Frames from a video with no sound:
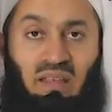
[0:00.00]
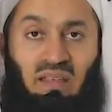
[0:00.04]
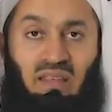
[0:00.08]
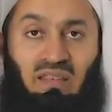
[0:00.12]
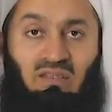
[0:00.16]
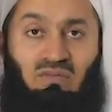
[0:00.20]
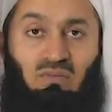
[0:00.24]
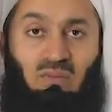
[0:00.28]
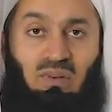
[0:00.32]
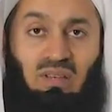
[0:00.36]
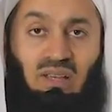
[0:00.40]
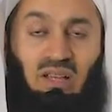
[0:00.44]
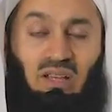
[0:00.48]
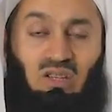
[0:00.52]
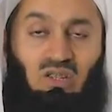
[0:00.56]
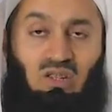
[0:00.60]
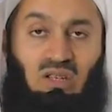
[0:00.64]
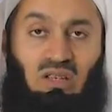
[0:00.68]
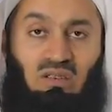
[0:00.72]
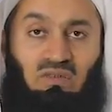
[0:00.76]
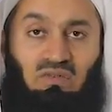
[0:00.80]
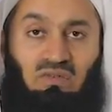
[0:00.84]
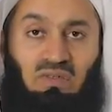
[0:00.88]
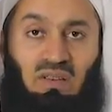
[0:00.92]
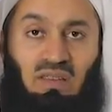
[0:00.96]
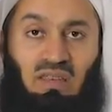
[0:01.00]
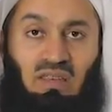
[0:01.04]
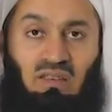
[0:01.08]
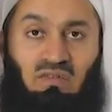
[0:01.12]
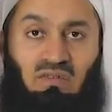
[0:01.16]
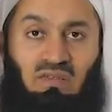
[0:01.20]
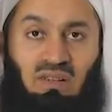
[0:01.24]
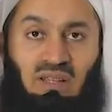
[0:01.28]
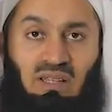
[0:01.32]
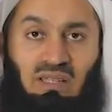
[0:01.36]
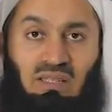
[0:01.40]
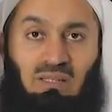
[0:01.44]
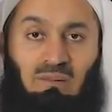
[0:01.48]
If we achieve
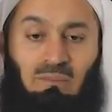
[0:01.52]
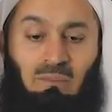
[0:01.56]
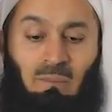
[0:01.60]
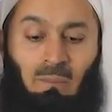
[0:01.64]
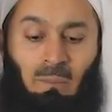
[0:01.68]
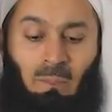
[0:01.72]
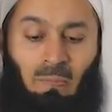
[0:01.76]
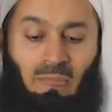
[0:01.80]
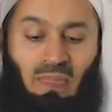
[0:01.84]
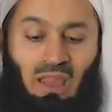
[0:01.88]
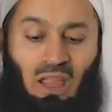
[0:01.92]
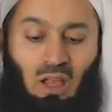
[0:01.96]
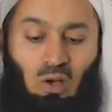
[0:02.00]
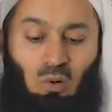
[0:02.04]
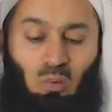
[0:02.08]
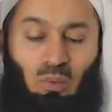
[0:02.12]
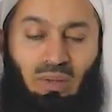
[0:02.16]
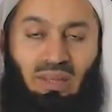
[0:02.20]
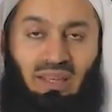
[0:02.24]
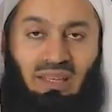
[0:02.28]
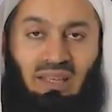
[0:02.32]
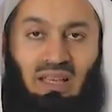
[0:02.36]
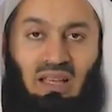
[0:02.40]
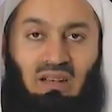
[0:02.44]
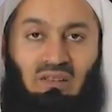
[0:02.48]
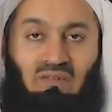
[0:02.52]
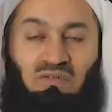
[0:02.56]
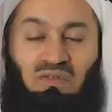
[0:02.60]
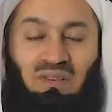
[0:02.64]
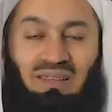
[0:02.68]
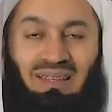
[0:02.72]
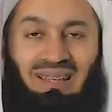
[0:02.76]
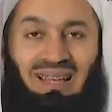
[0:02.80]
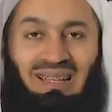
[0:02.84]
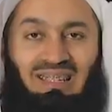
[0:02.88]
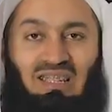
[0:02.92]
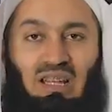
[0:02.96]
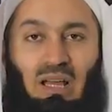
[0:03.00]
forgiveness, we can
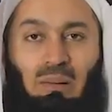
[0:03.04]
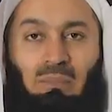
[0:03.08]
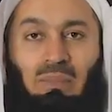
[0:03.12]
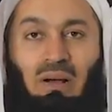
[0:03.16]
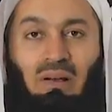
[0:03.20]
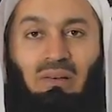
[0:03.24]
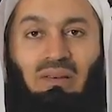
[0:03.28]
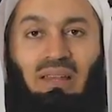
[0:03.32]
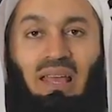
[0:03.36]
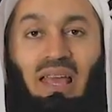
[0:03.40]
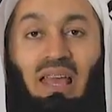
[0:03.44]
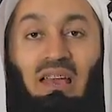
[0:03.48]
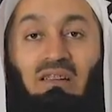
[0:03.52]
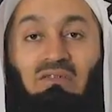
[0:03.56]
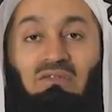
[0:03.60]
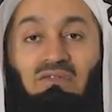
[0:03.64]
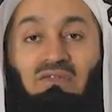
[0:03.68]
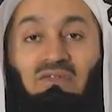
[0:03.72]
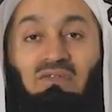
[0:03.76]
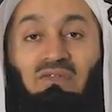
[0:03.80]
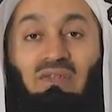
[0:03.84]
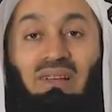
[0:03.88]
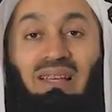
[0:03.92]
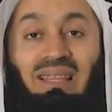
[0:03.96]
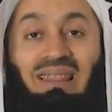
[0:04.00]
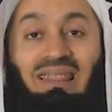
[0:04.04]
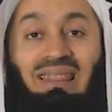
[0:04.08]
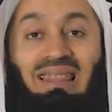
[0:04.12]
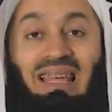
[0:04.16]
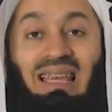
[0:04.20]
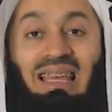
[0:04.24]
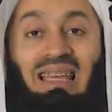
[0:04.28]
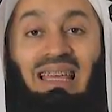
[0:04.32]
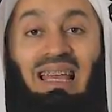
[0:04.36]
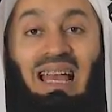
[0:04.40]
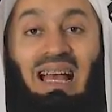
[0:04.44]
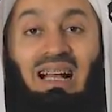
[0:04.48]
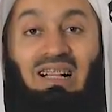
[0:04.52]
forget about
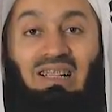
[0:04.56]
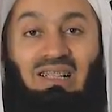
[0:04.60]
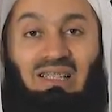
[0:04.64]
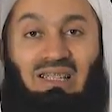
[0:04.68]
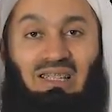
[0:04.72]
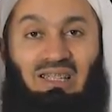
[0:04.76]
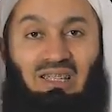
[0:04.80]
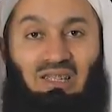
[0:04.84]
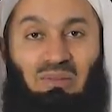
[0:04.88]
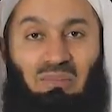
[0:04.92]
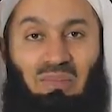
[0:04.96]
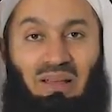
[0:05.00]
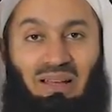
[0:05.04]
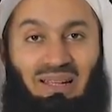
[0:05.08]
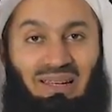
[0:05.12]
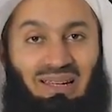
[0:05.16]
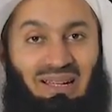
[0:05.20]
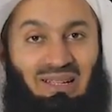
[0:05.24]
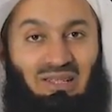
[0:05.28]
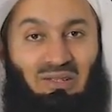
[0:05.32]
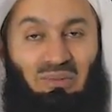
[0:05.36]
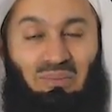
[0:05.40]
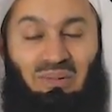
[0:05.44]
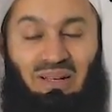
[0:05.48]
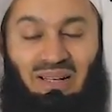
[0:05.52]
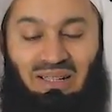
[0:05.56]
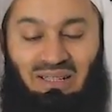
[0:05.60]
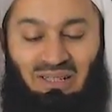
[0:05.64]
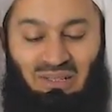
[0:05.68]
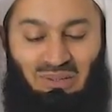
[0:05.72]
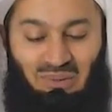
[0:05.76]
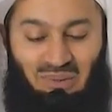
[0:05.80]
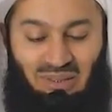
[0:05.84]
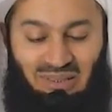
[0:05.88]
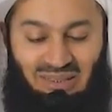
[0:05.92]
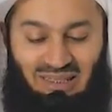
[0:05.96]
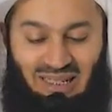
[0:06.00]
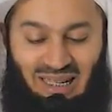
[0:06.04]
everything else. May Allah
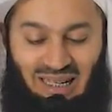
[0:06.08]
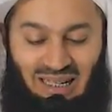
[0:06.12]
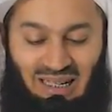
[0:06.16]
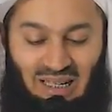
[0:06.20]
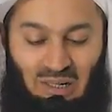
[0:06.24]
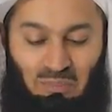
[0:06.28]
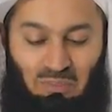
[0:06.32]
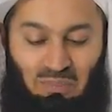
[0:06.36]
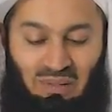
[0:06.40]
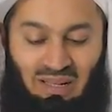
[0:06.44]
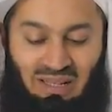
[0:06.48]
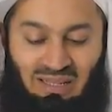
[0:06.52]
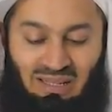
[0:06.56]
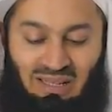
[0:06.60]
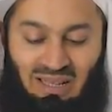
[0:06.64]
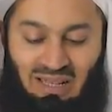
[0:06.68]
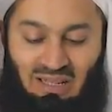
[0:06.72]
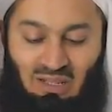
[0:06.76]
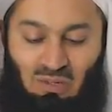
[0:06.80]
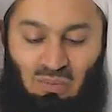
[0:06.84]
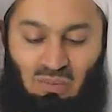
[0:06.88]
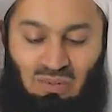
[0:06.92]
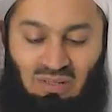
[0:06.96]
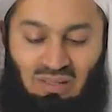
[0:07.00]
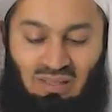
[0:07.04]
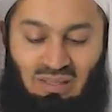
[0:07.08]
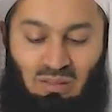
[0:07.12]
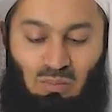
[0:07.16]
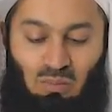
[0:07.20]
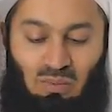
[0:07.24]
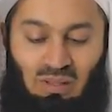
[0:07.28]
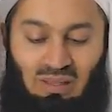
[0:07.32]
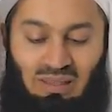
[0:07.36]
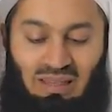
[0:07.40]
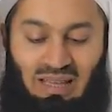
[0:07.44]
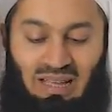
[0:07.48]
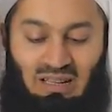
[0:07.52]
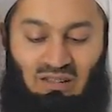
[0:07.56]
subhanahu wa ta'ala bless us
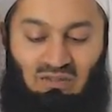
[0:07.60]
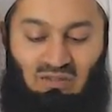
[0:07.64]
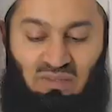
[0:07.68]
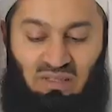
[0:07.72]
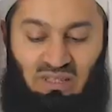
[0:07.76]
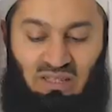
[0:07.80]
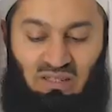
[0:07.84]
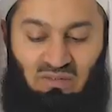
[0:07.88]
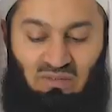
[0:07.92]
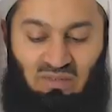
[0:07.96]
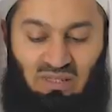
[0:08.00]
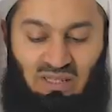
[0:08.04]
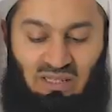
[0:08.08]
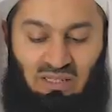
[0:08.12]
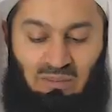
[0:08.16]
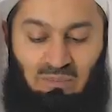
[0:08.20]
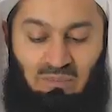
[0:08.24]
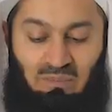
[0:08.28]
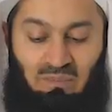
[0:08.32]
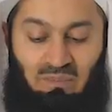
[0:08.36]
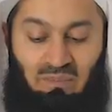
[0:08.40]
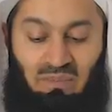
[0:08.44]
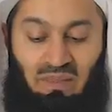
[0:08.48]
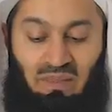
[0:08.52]
with that forgiveness.